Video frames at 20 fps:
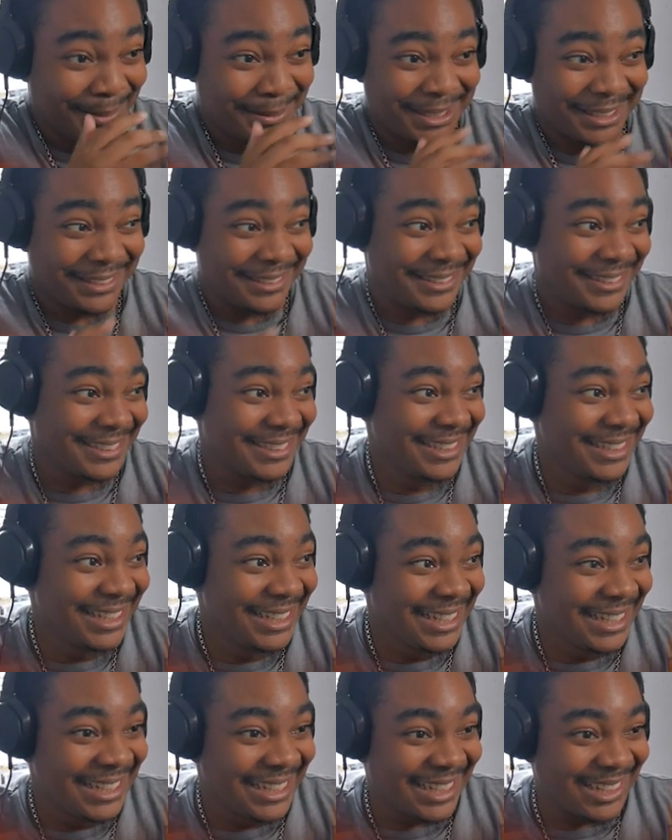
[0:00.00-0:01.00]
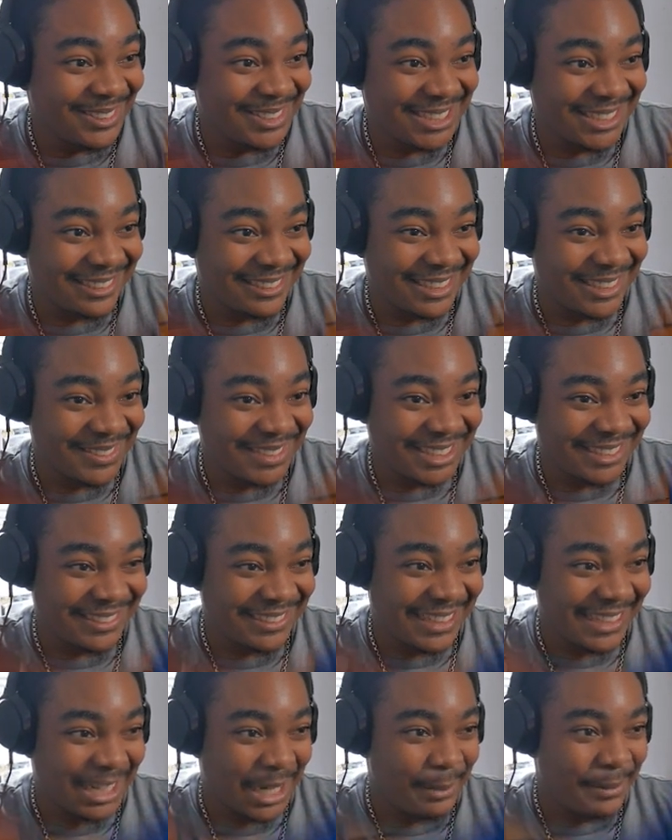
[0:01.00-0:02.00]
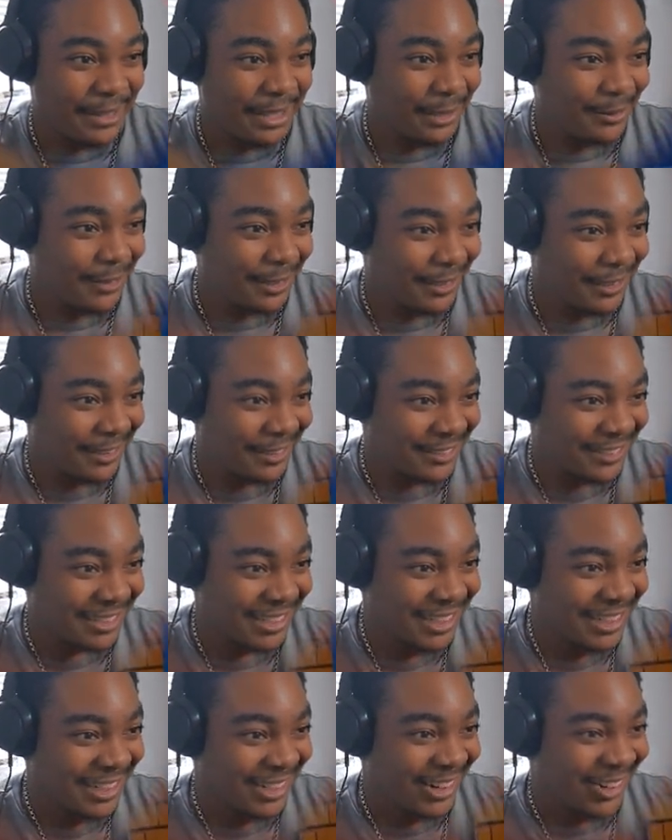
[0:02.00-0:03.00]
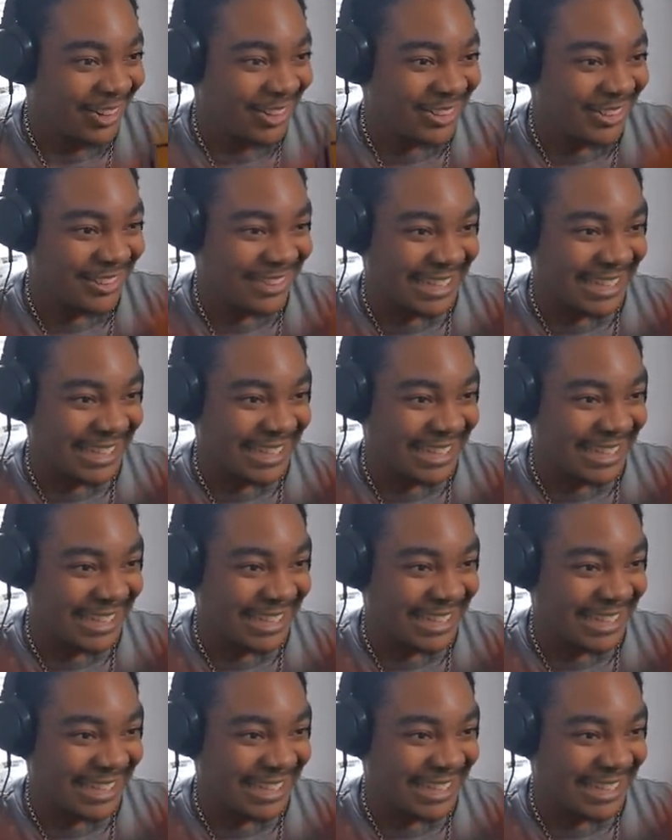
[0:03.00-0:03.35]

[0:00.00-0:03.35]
I'm sorry. I'm sorry. I'm sorry. That caught me off guard. Hold on.